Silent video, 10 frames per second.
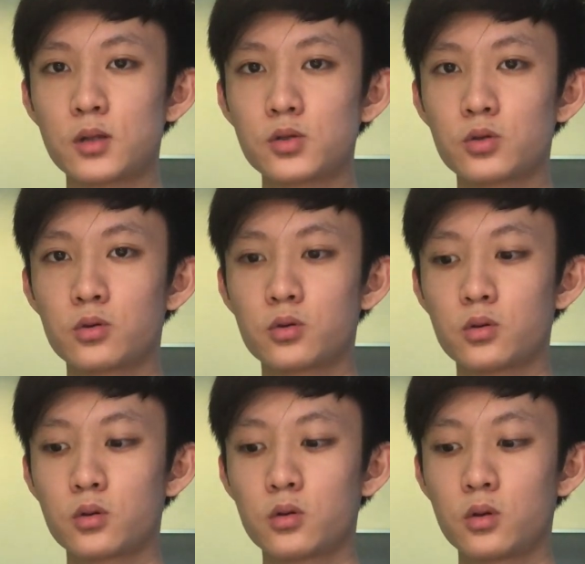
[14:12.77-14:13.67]
So
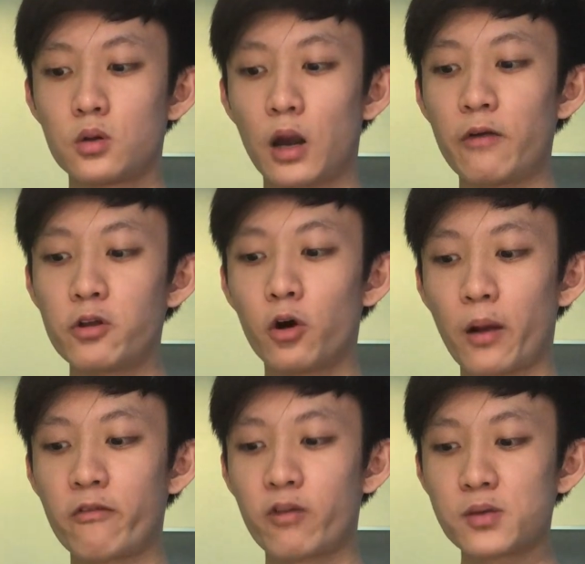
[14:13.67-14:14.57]
I really hope
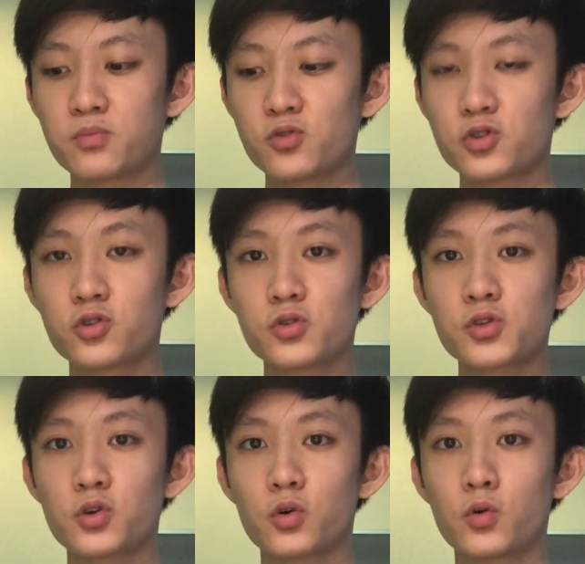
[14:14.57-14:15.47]
everyone goes through.
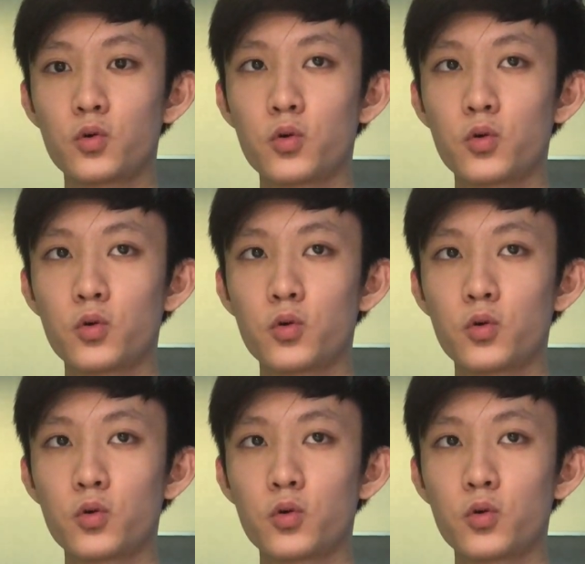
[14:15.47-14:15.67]
So